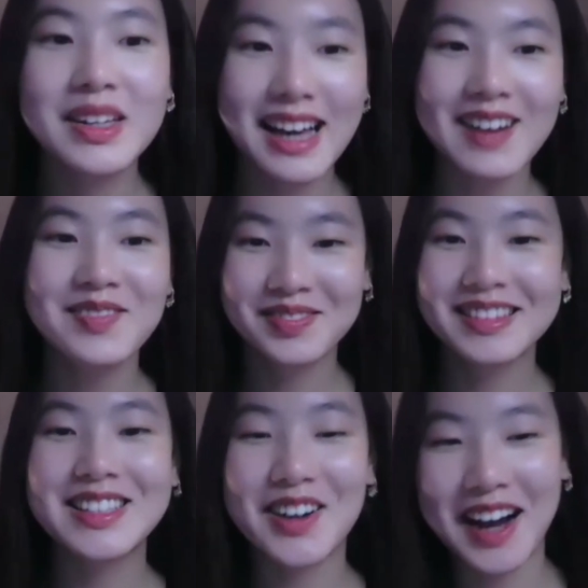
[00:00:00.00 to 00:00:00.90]
but yeah,
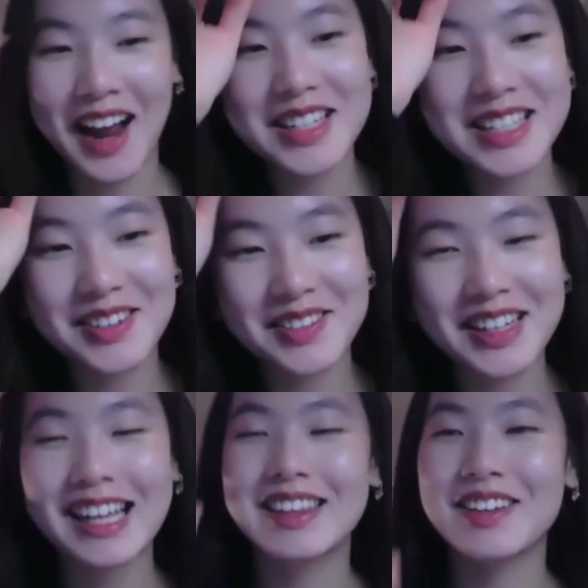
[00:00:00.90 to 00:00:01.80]
sorry, I'm just
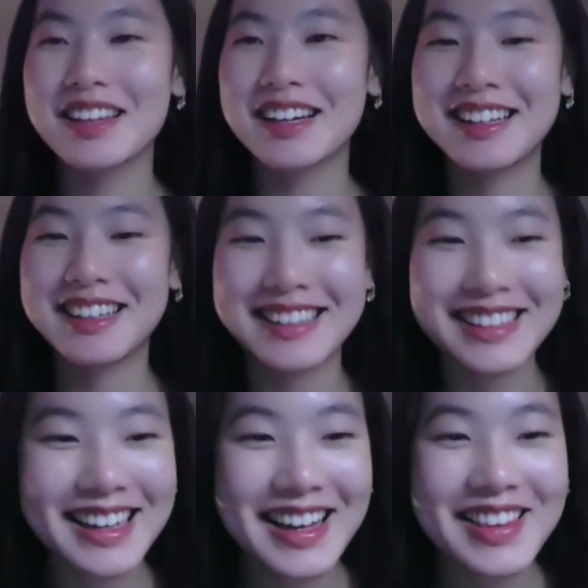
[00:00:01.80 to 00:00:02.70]
reading through the
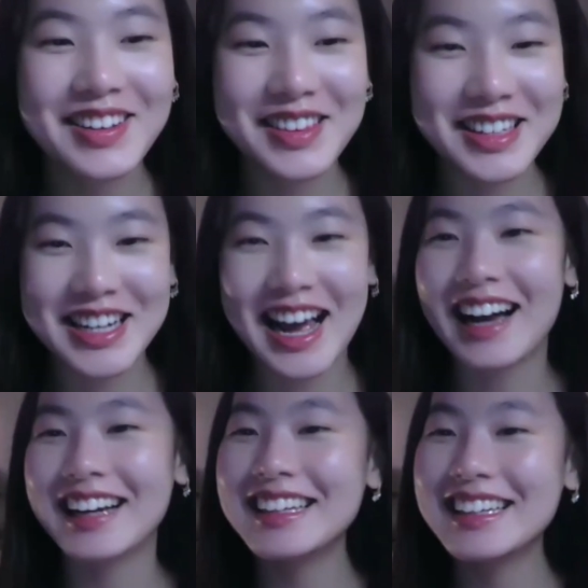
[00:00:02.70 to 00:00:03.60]
through the
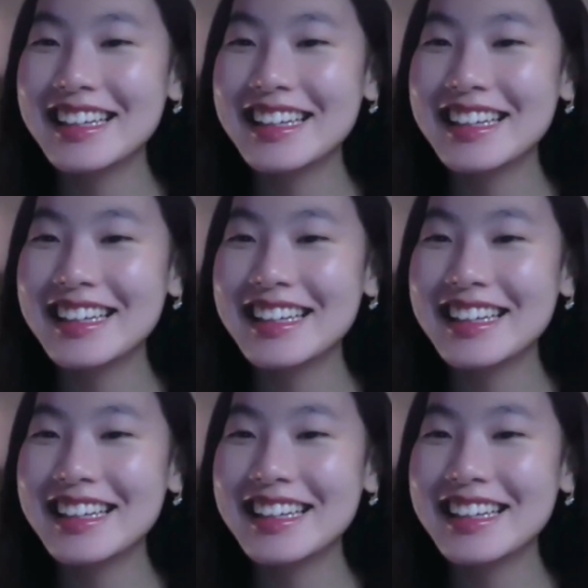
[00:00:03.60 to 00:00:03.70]
chat.